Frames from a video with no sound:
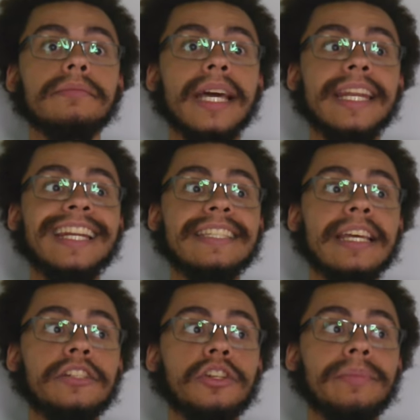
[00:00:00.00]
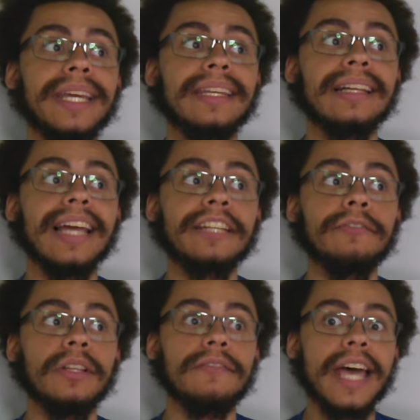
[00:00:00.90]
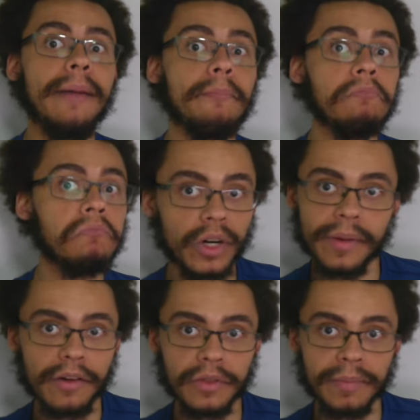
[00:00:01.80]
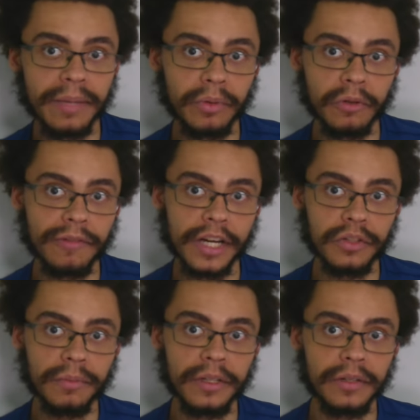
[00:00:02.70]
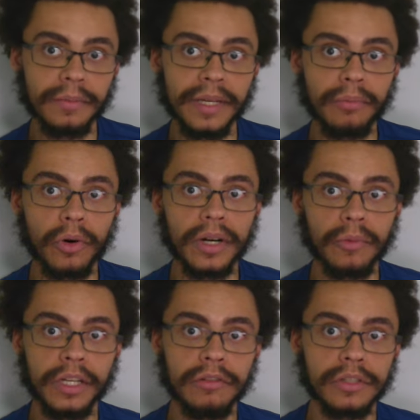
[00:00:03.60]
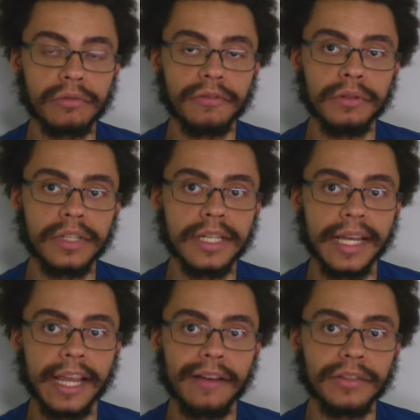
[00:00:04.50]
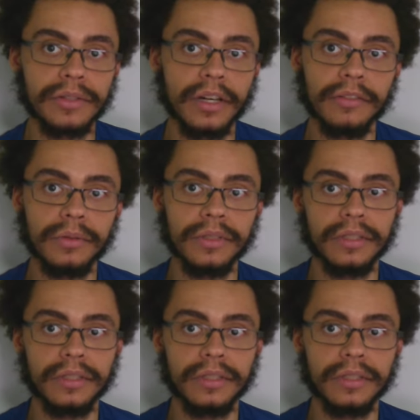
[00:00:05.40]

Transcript: And in a sense, you're being neglectful of them. What about the people who find you to be important when you just refuse to take care of yourself?